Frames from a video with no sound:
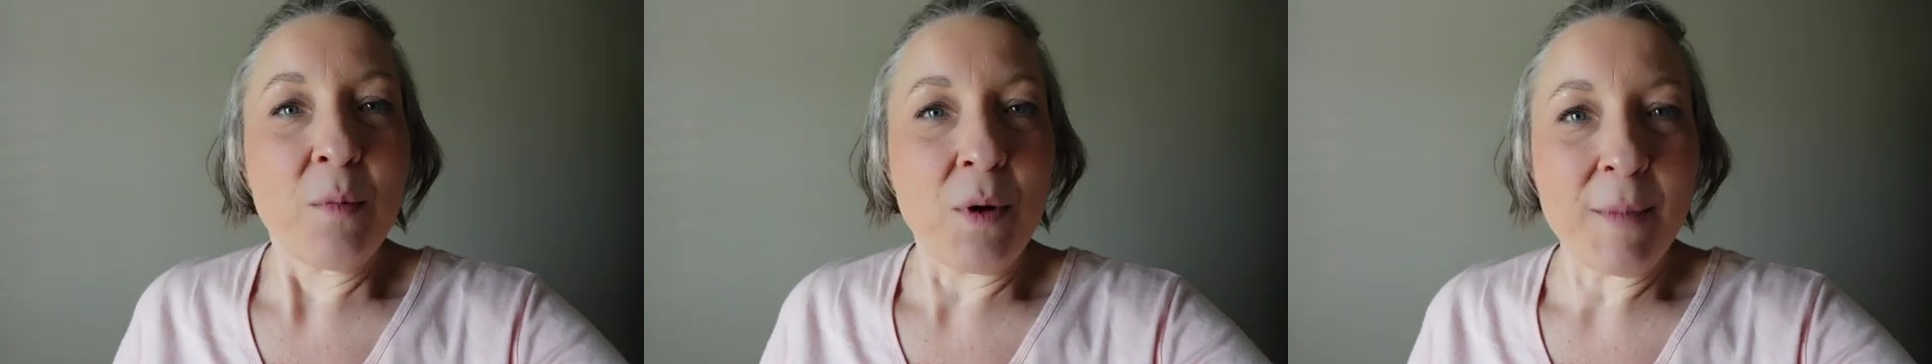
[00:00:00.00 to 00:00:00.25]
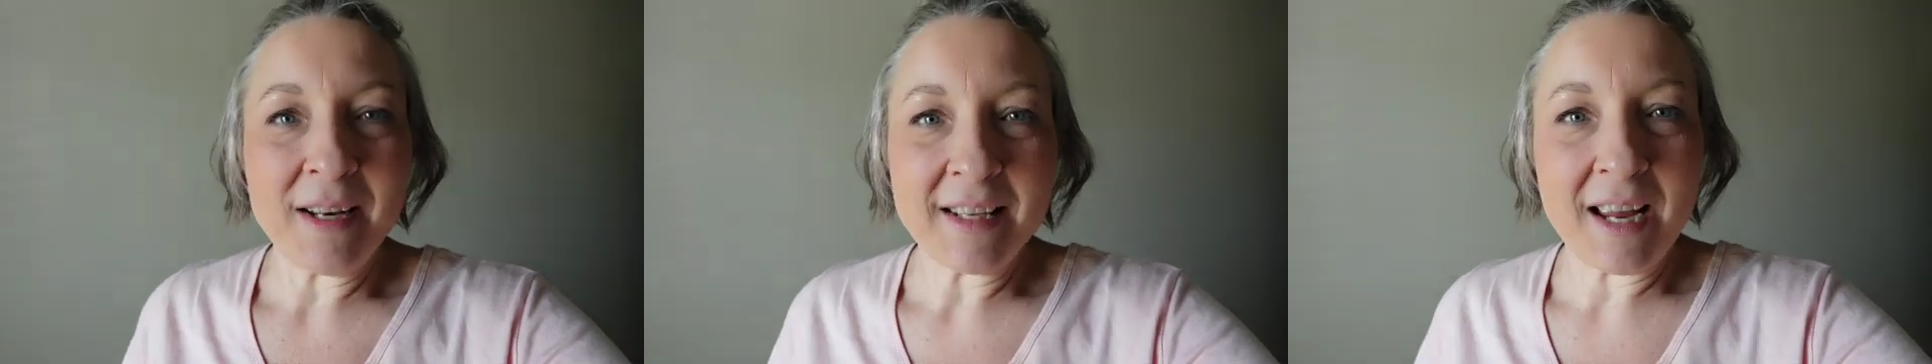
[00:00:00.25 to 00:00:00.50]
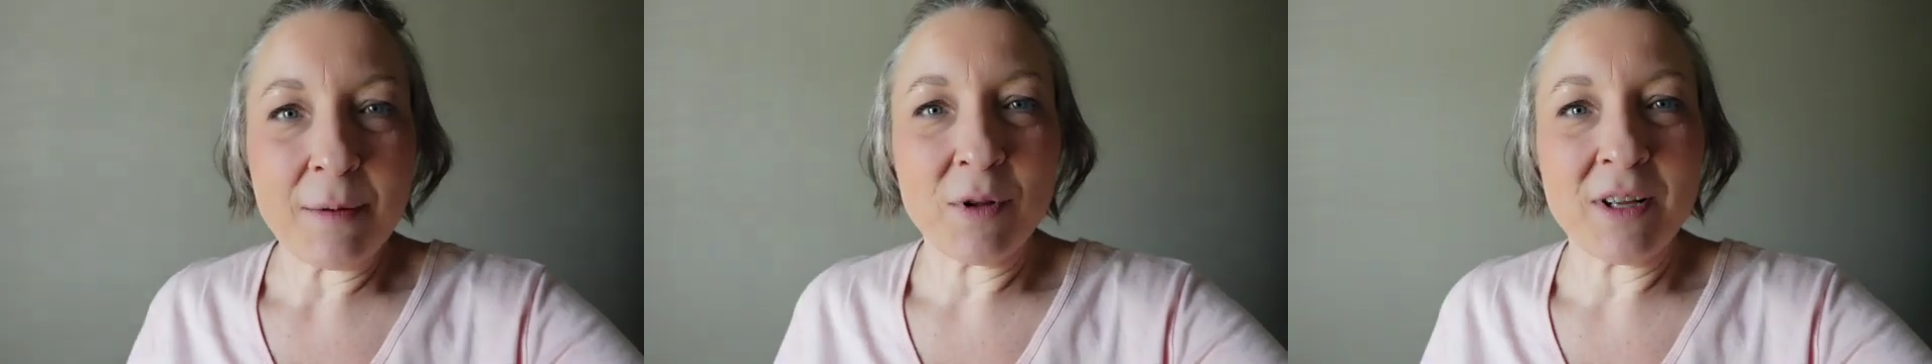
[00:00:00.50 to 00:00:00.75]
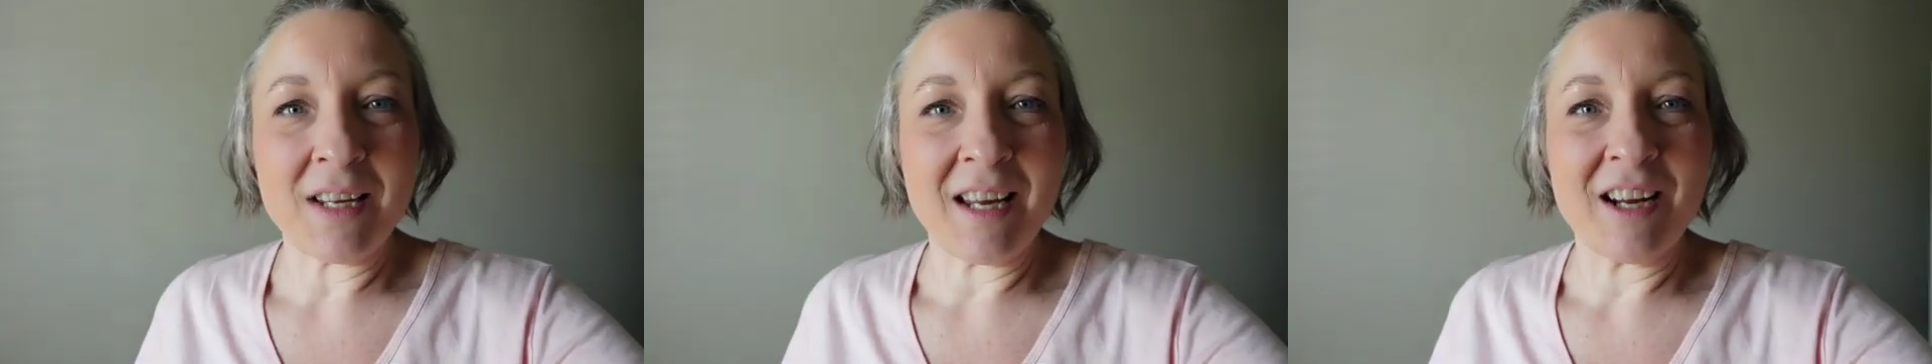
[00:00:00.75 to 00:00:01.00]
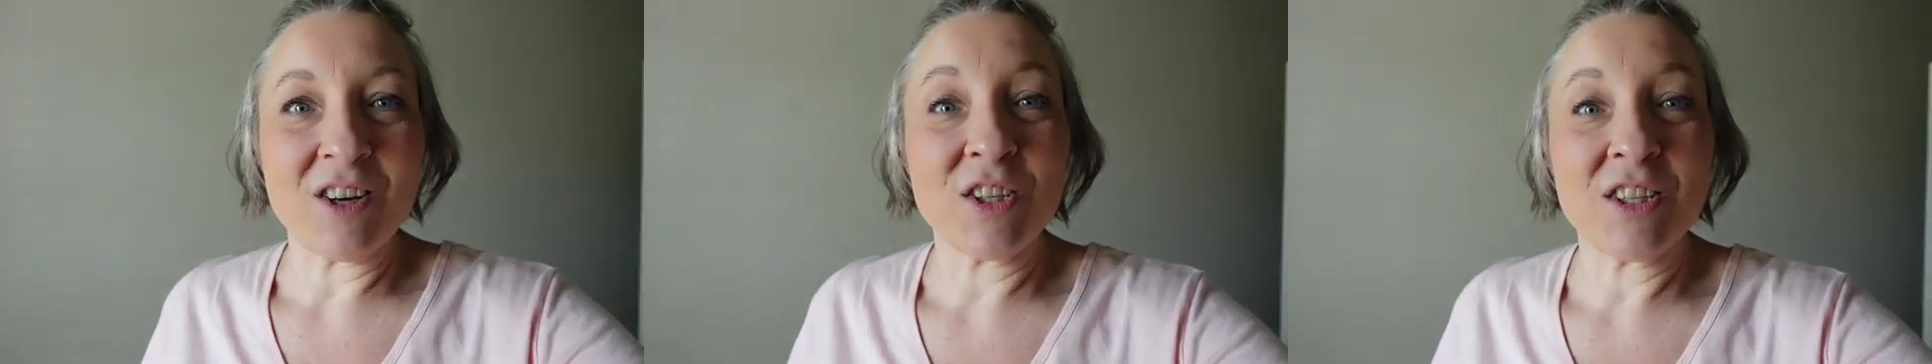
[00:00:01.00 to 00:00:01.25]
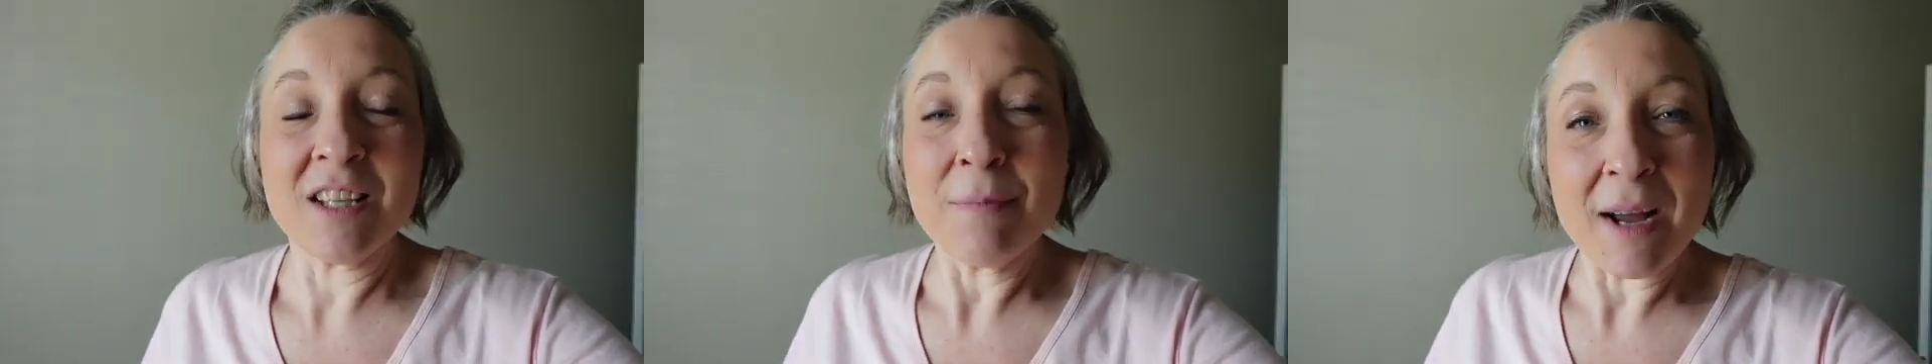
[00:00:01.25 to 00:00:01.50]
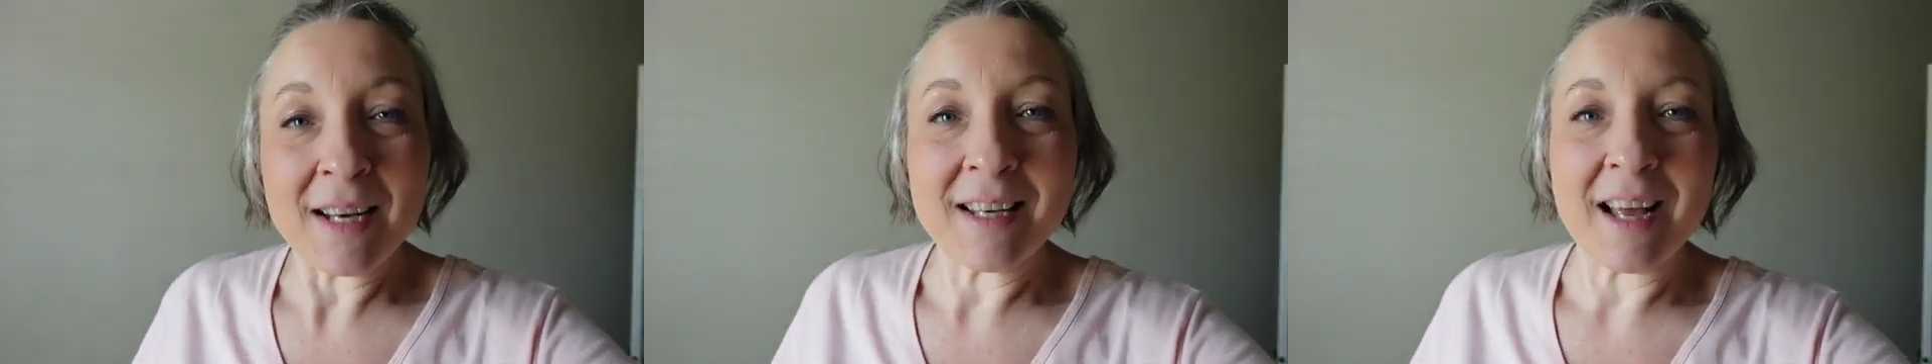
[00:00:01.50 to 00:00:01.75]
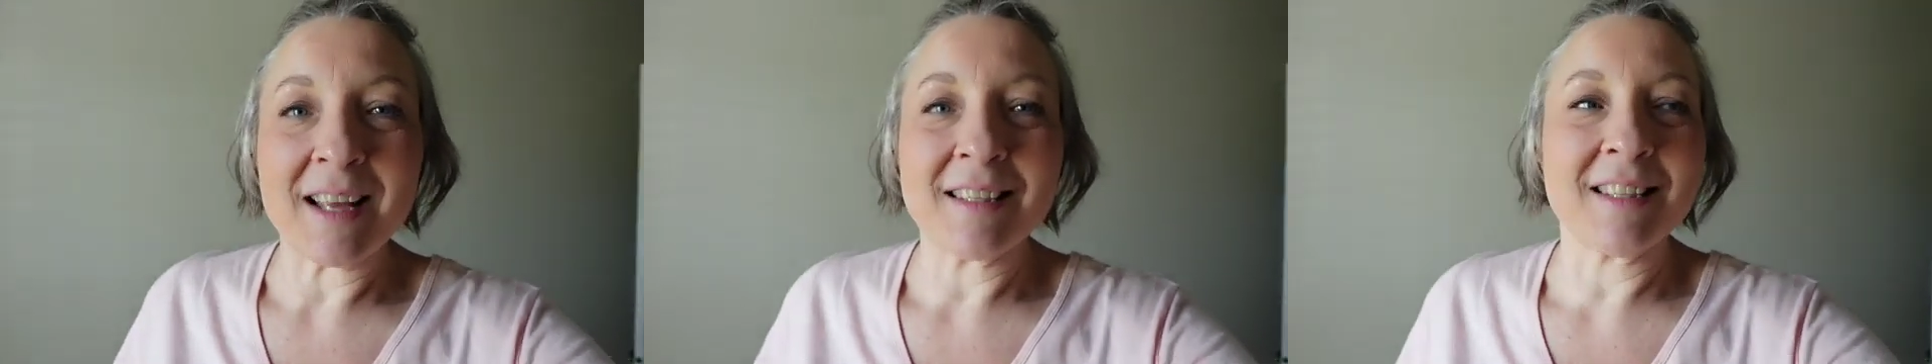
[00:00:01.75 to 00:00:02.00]
put my table in here, sit at my
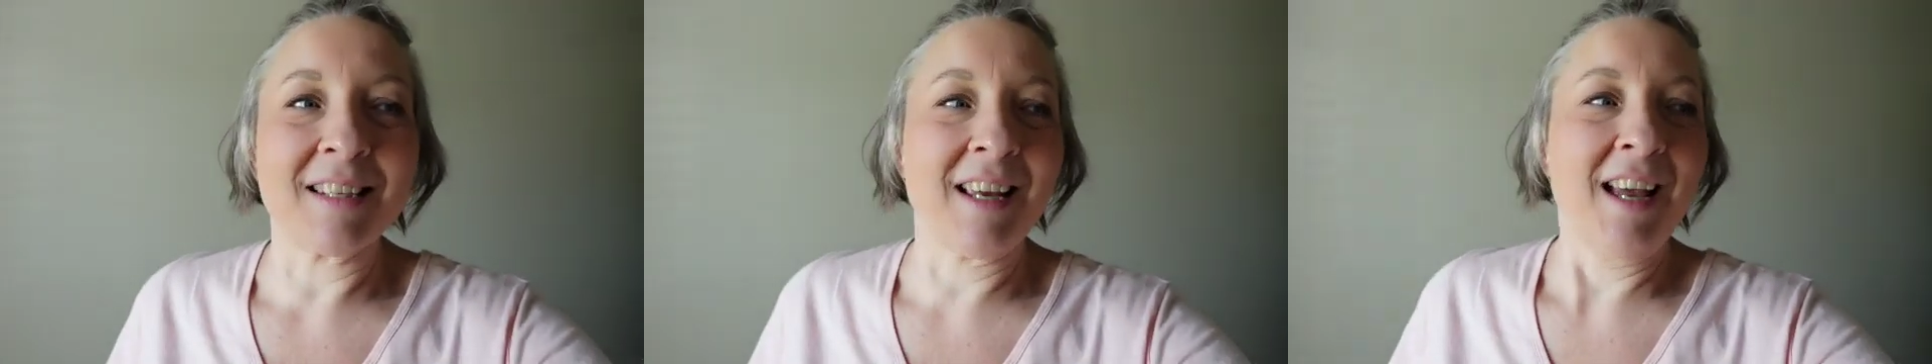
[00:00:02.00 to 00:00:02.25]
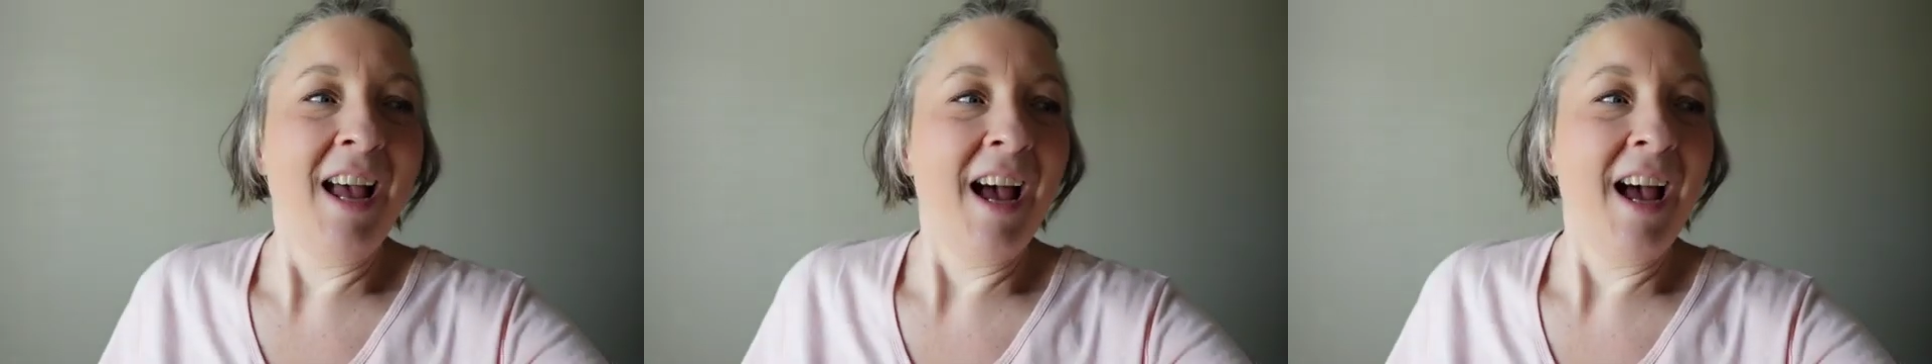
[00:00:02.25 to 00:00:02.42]
desk.